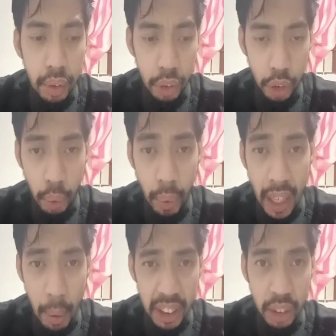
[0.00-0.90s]
So while
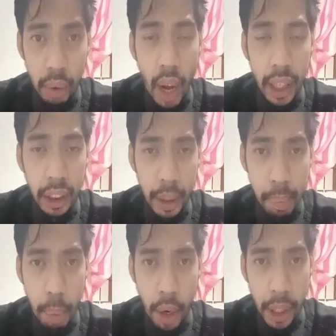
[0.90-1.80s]
I was crying
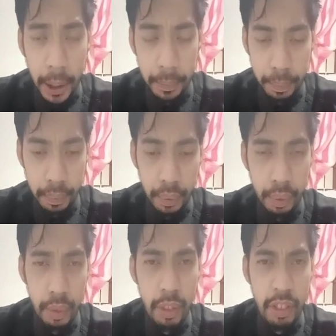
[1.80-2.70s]
and praying
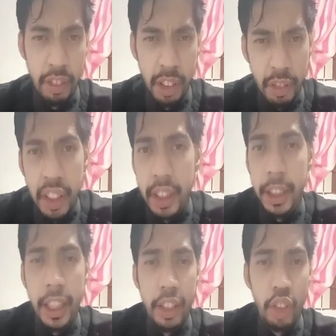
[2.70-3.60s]

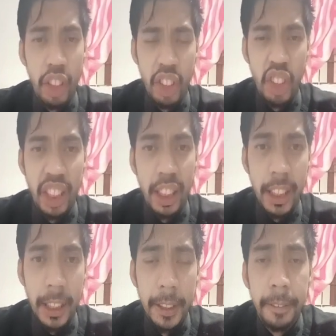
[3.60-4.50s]
fervently and
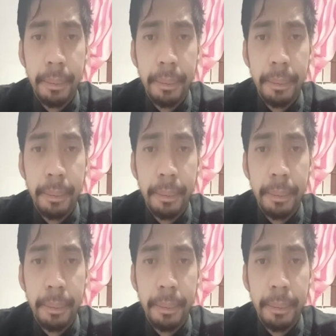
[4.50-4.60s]
diligently